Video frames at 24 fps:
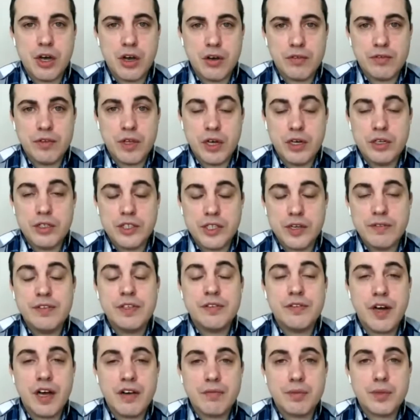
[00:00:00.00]
of
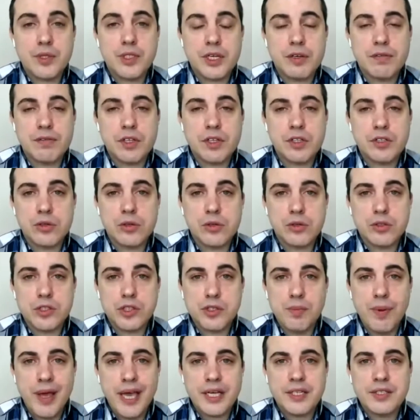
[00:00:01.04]
75% of the total
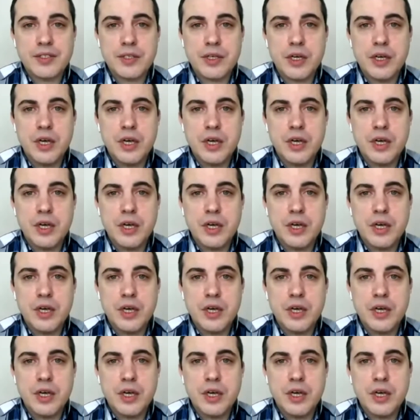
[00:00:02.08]
space.